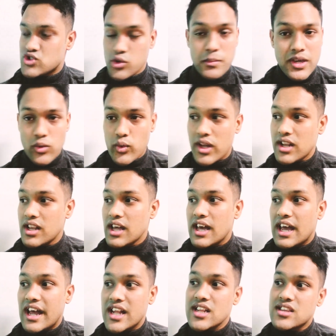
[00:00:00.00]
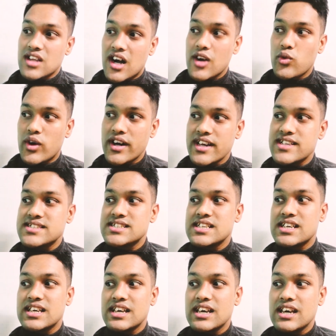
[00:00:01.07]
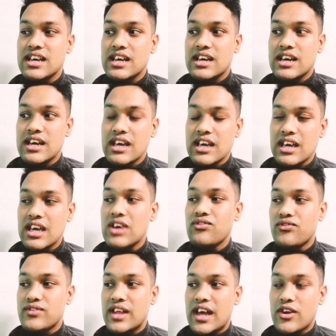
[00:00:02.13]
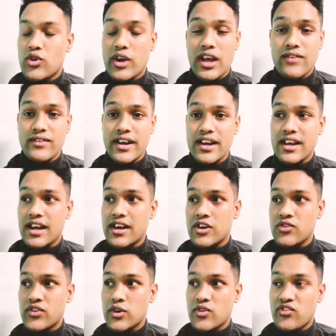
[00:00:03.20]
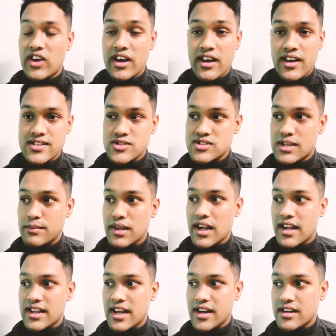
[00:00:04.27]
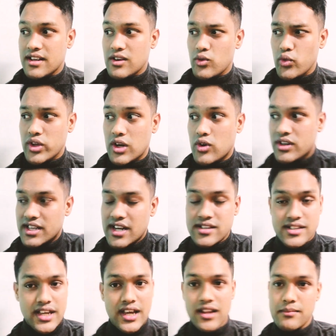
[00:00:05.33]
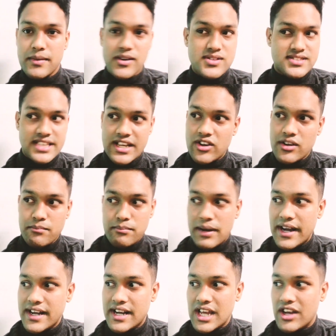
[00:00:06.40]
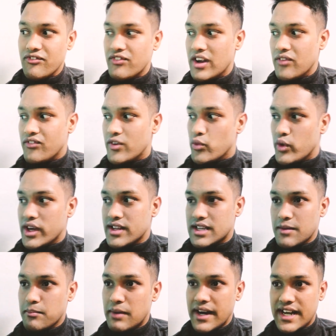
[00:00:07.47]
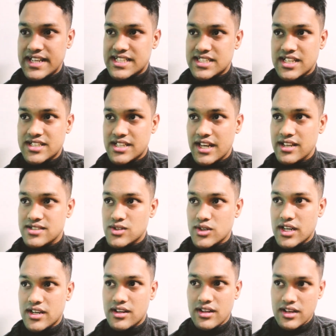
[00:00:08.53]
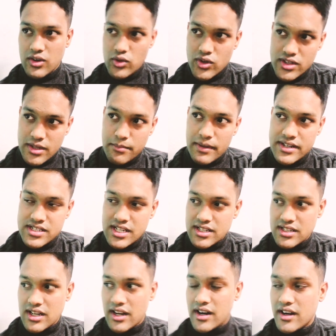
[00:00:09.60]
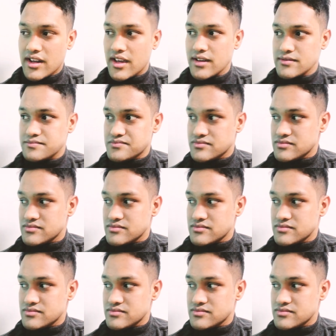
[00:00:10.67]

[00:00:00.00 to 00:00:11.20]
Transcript: swimming well, and third one is if they don't have any kind of, you know, fungus or something like that without their tail, because they're gonna bite every week, they bite each other's tail so that, you know, they maintain the hierarchy,